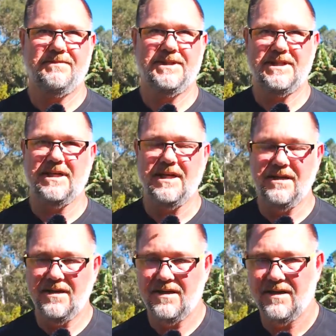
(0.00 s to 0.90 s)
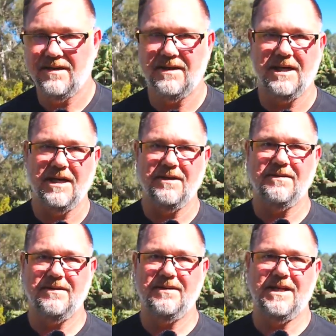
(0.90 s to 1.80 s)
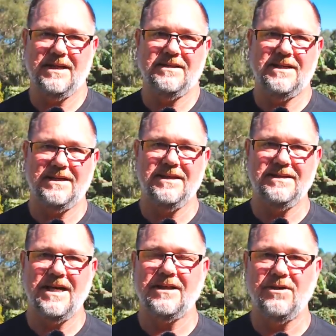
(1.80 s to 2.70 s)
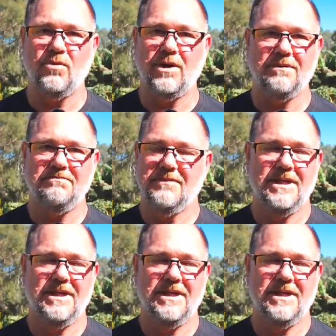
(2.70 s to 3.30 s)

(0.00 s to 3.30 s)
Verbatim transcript: sicky, you know, that's exactly what